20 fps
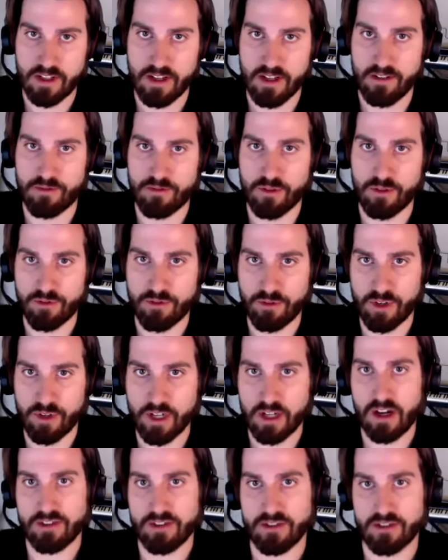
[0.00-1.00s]
for a free
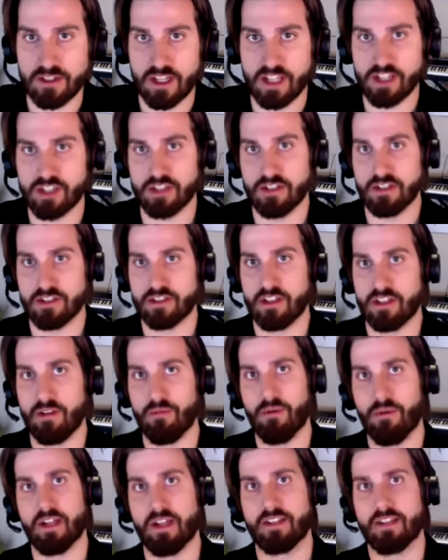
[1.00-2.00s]
consultation to see
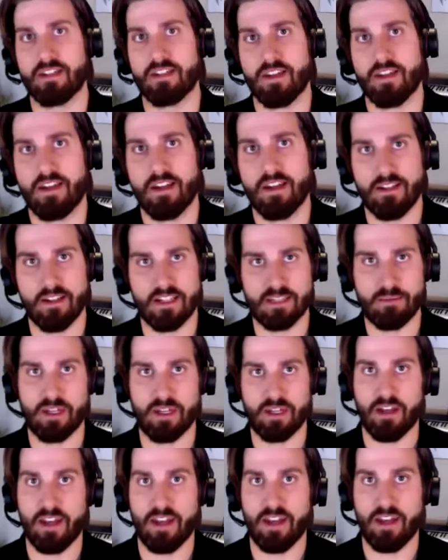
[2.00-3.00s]
what needs to be
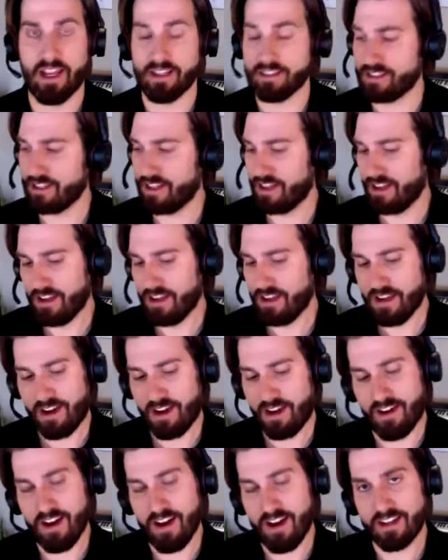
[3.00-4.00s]
done next.
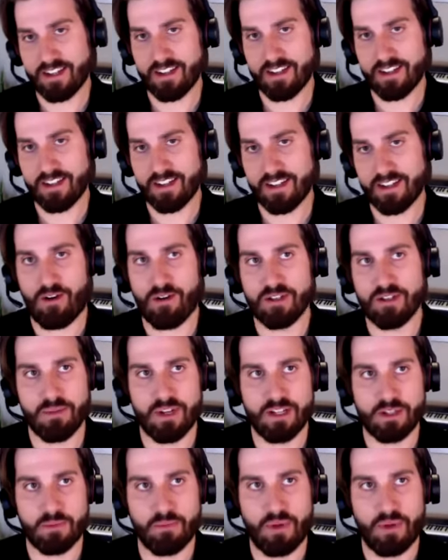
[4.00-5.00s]
All right, always a
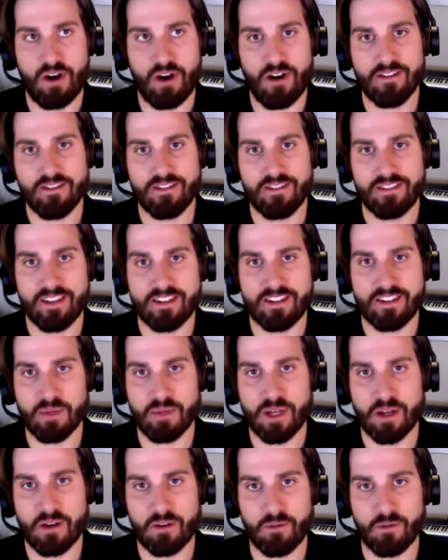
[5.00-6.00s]
pleasure, Paul. Thanks
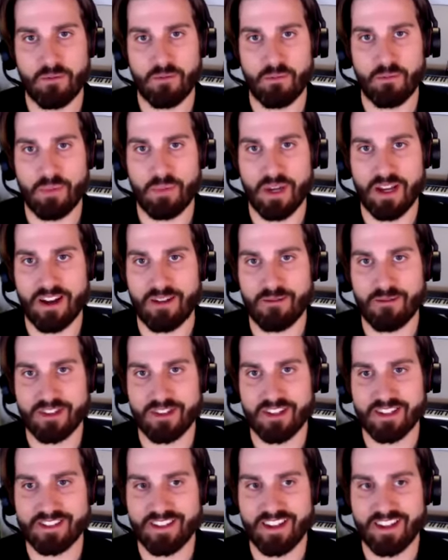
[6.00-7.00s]
for being on with
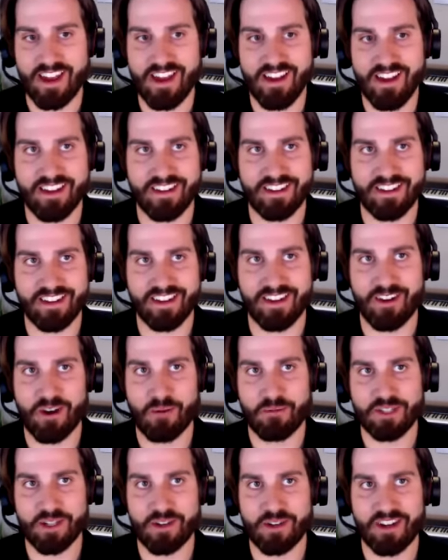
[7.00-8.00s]
us today, and
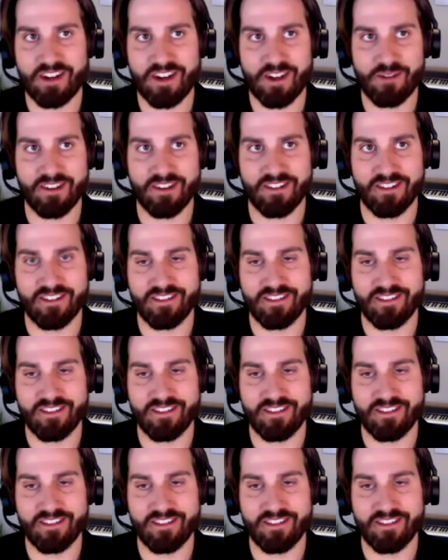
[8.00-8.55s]
hope to see you on another one.